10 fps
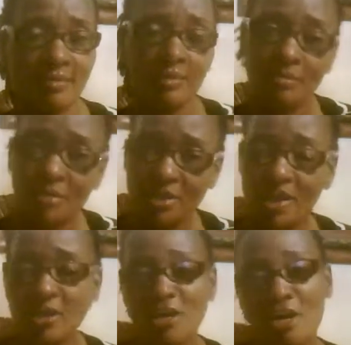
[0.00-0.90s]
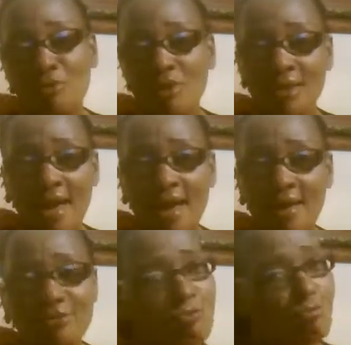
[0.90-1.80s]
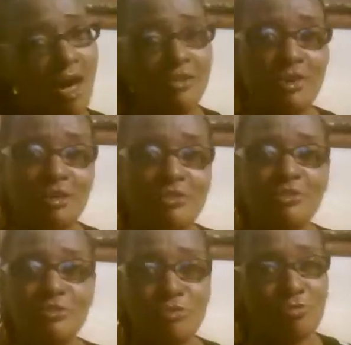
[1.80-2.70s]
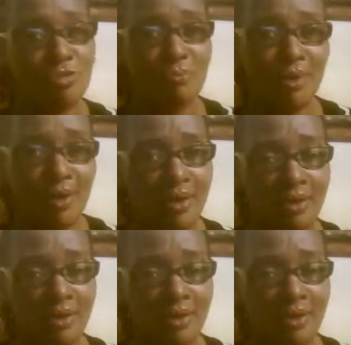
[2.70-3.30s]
But then you got to realize you're not young as you used to be.